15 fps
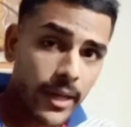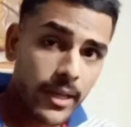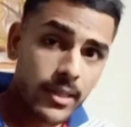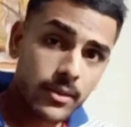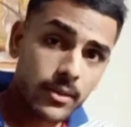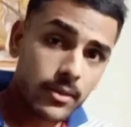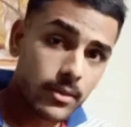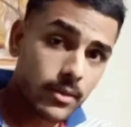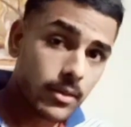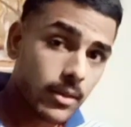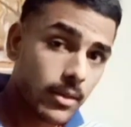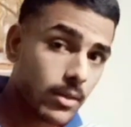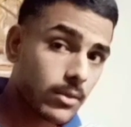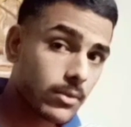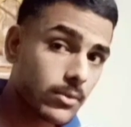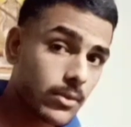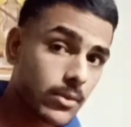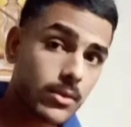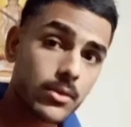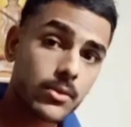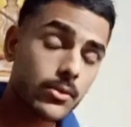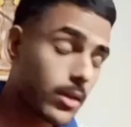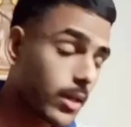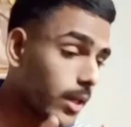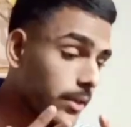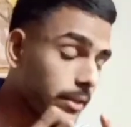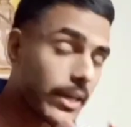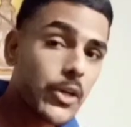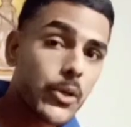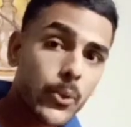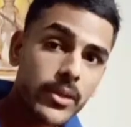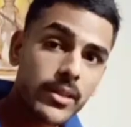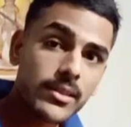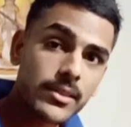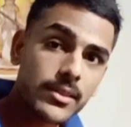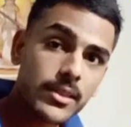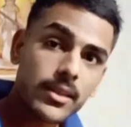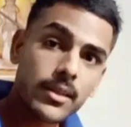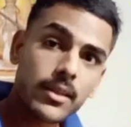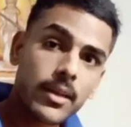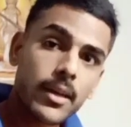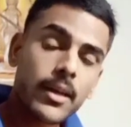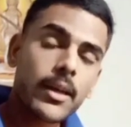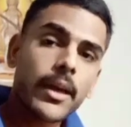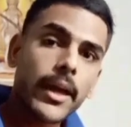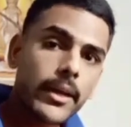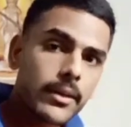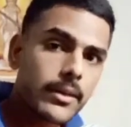marine territorial sea,